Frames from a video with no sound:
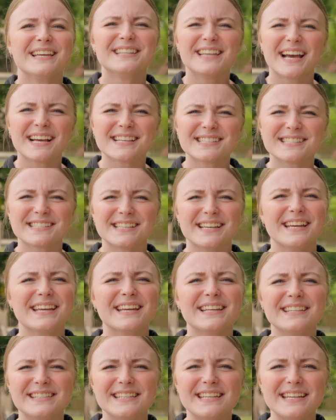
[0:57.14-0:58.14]
Yes,
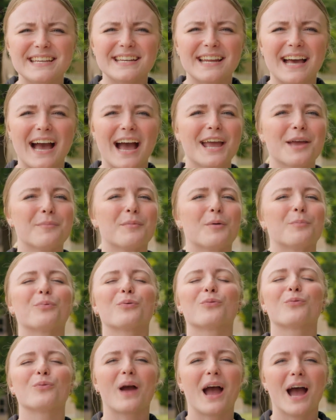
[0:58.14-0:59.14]
indeed, I am a
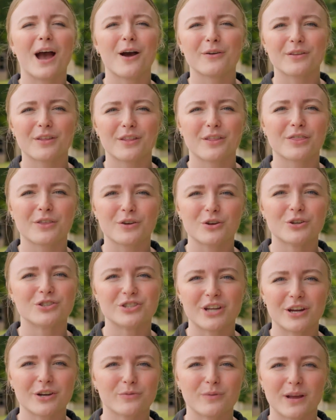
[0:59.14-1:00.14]
proud third
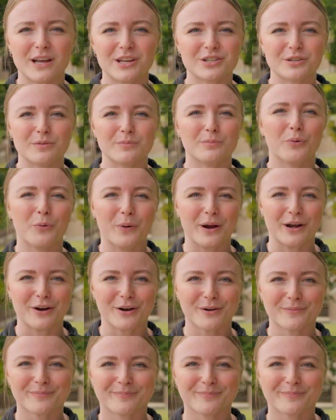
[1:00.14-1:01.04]
generation pointer.